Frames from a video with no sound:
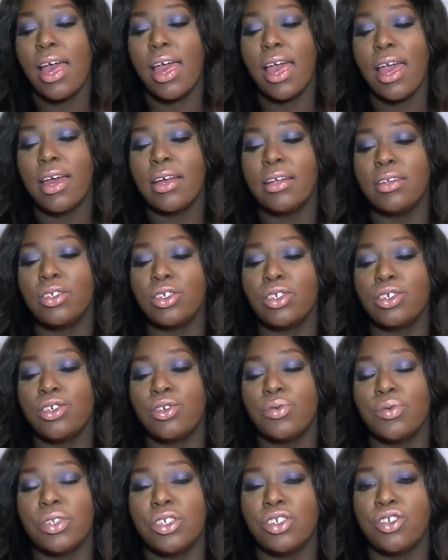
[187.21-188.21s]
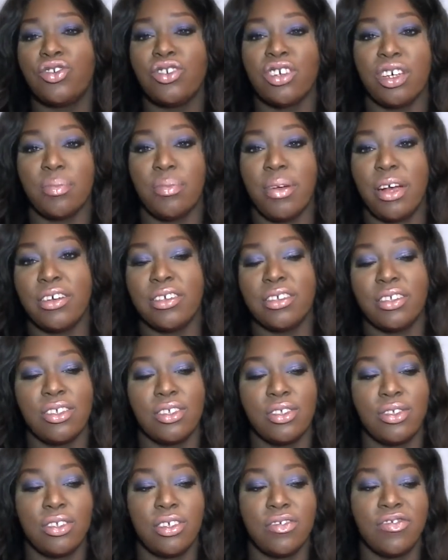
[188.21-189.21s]
and you would instruct barristers
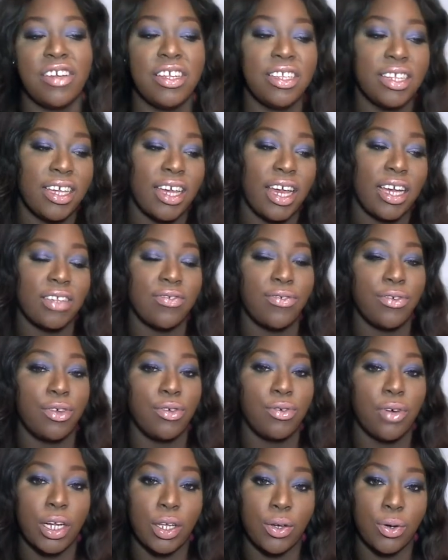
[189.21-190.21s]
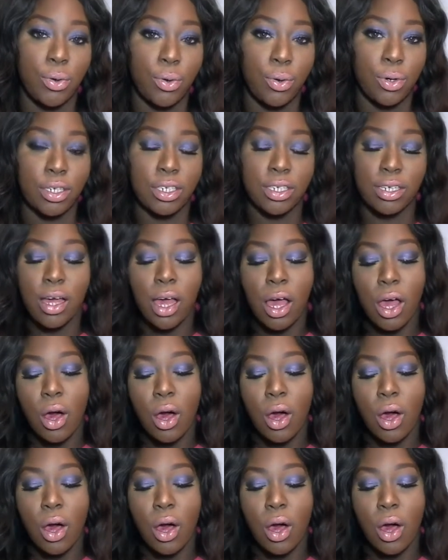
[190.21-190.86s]
to defend the case for you at court,